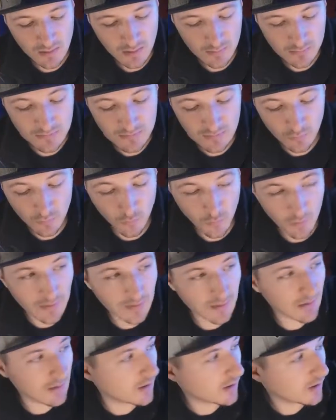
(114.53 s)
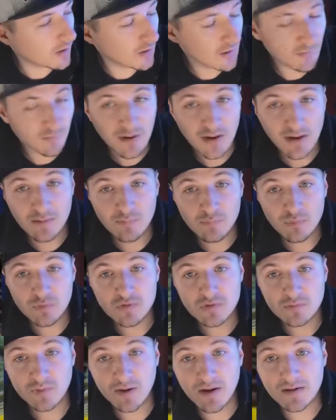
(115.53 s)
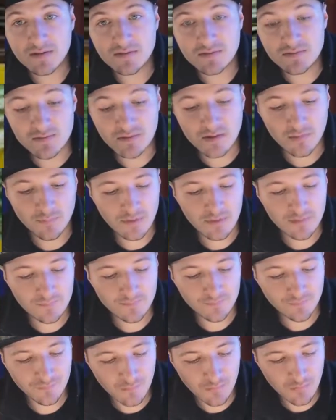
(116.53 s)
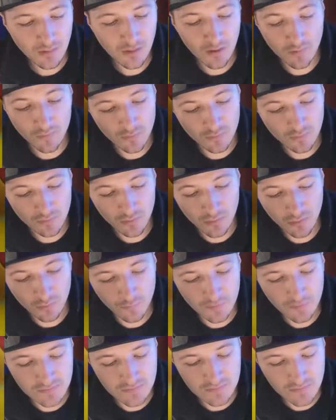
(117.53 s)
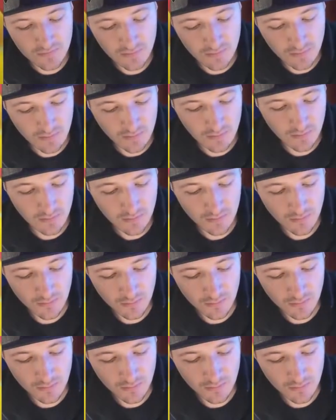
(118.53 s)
I'm still waiting on my booster boxes to come in. I really hope it's the